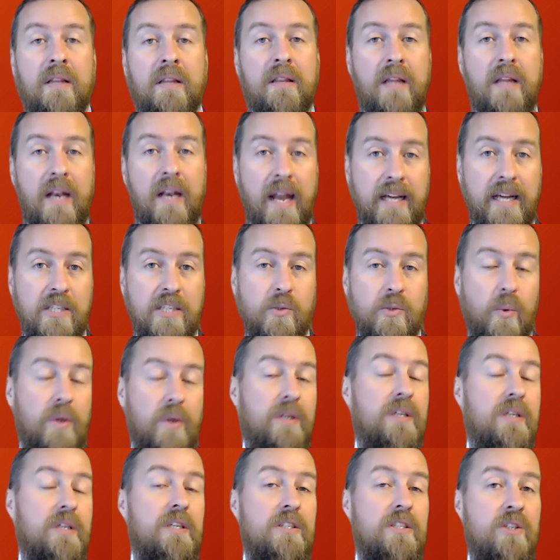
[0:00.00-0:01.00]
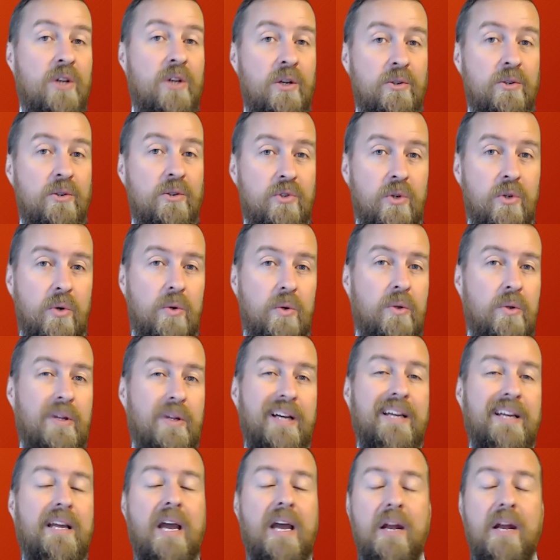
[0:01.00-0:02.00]
The next one is control.
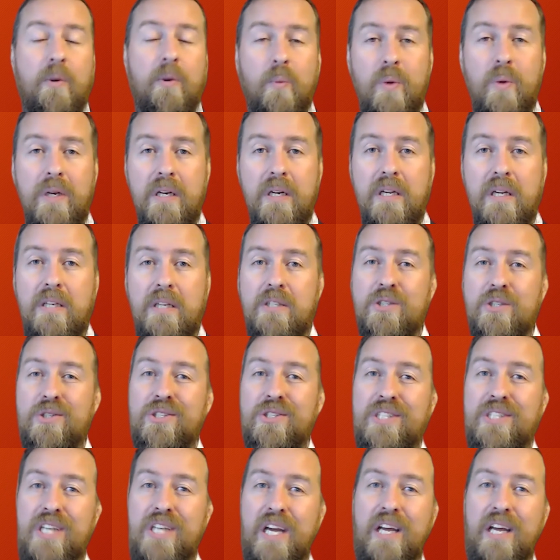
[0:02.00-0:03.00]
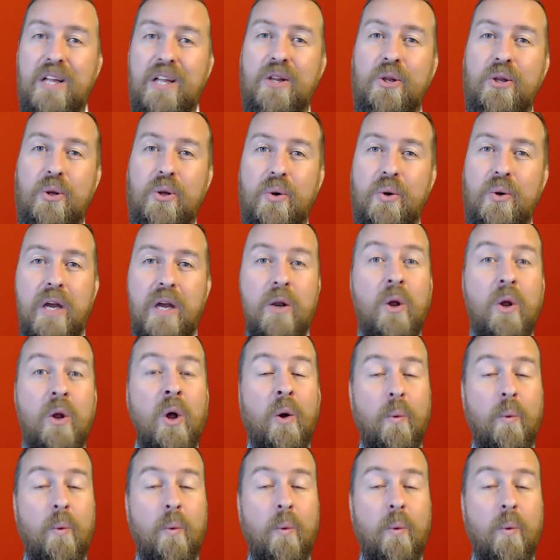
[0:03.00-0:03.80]
Again, we need to take a look at